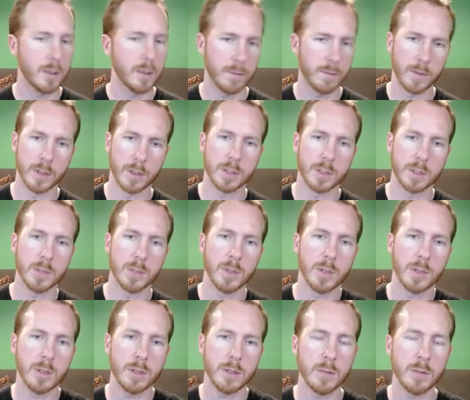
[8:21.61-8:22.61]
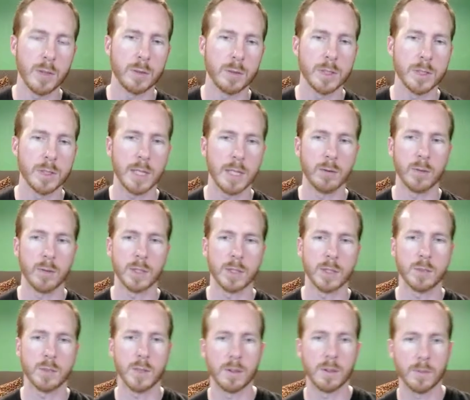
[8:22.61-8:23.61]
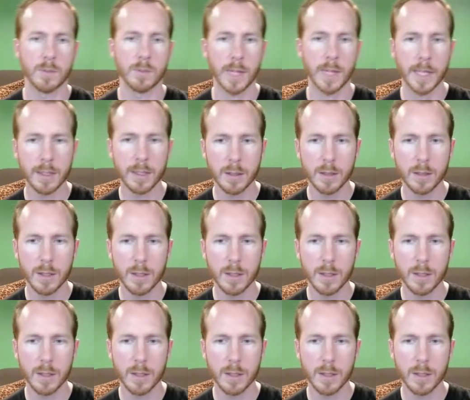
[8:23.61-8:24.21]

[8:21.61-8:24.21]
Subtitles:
Very similarly, when we say we want to spin the flag,